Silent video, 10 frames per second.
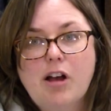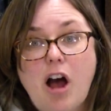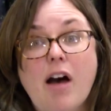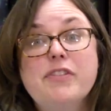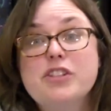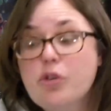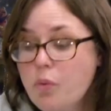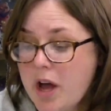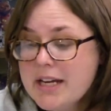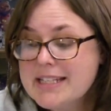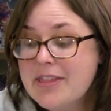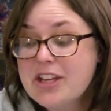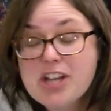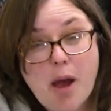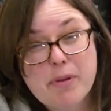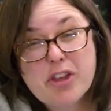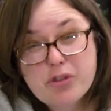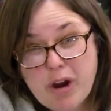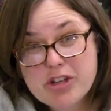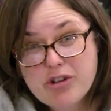Officer 1 is at the top of the
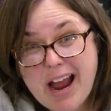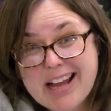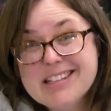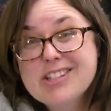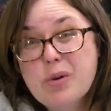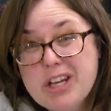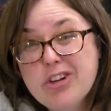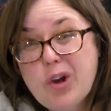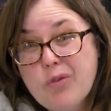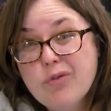threat track, so he'll go